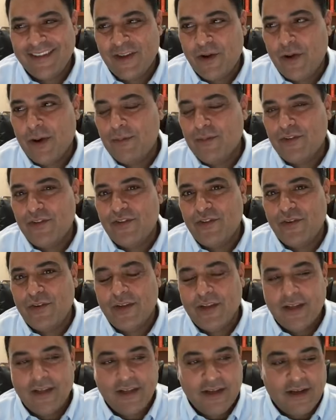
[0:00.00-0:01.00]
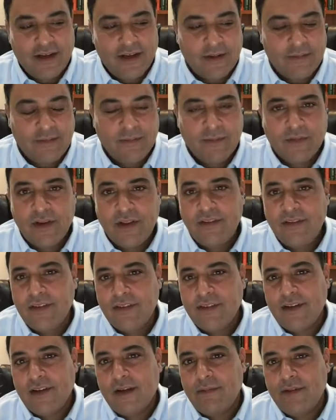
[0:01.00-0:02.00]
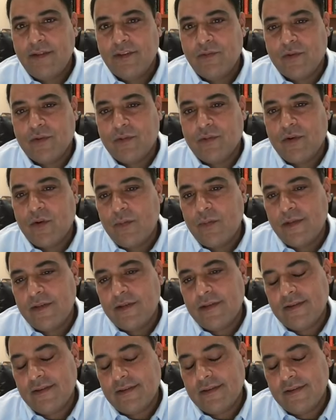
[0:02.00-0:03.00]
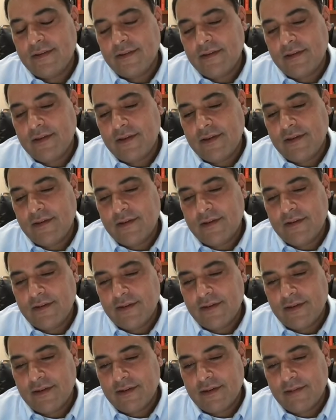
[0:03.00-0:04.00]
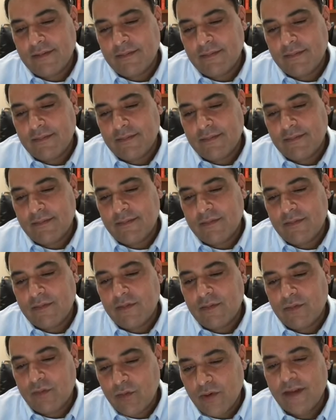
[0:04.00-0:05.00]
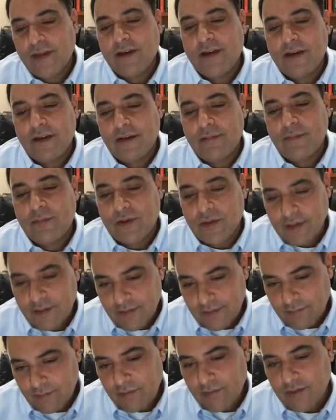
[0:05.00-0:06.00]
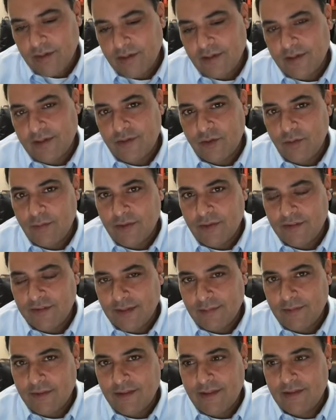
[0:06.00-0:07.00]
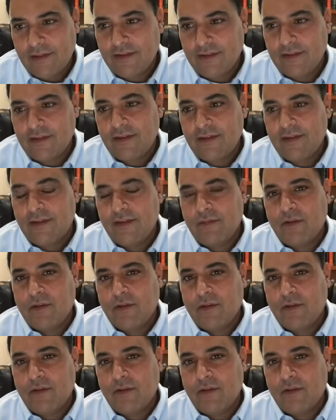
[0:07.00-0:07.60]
No, I'm just joking. It's a complex work. We're hoping, we're working on a book. We're working on 2 books simultaneously.